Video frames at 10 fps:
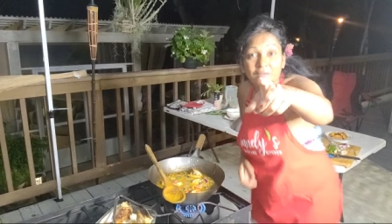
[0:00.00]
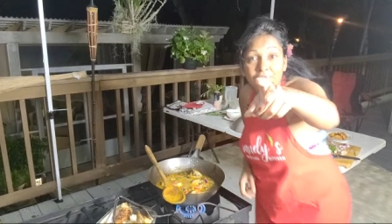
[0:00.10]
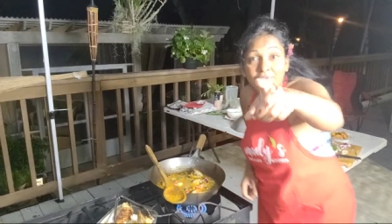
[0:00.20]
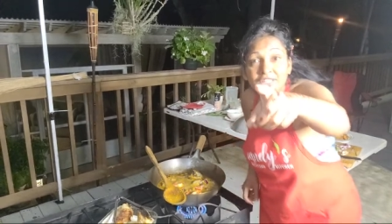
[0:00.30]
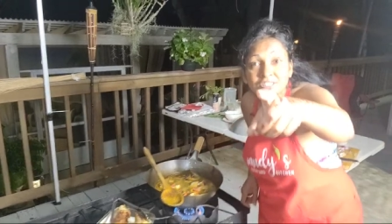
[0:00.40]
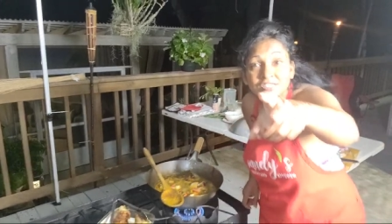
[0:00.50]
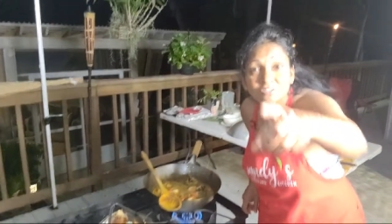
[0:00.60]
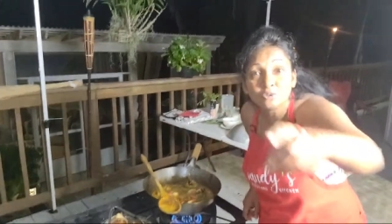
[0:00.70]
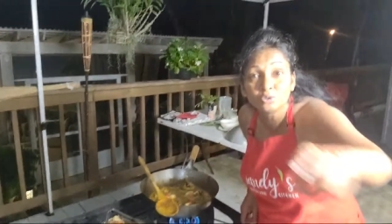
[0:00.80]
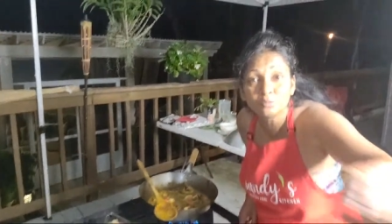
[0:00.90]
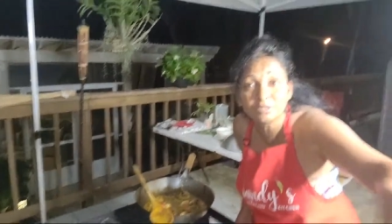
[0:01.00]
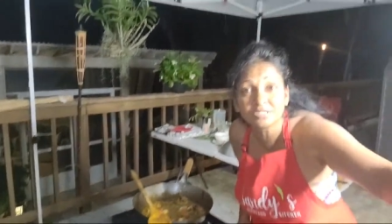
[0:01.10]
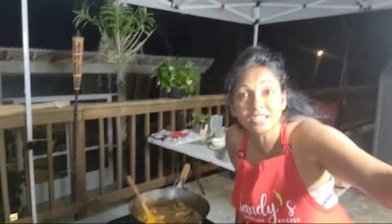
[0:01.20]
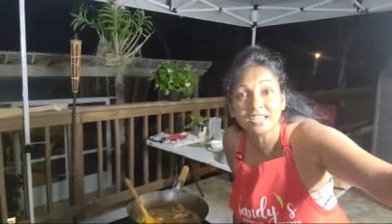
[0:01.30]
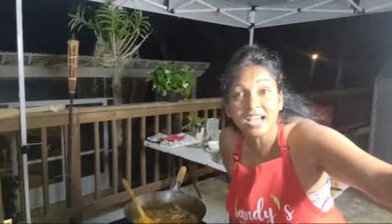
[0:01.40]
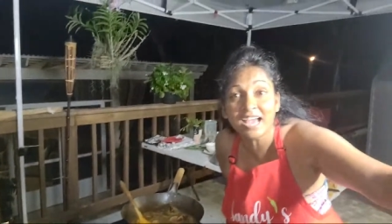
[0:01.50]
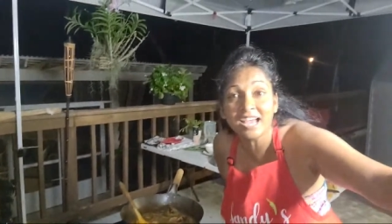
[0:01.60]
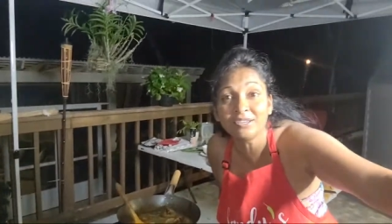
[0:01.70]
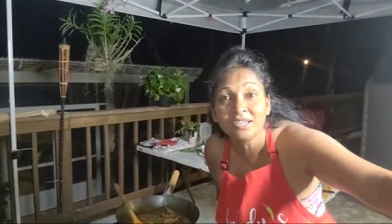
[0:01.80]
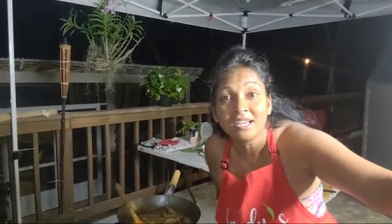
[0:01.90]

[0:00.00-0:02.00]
friends in YouTube are saying. Hi,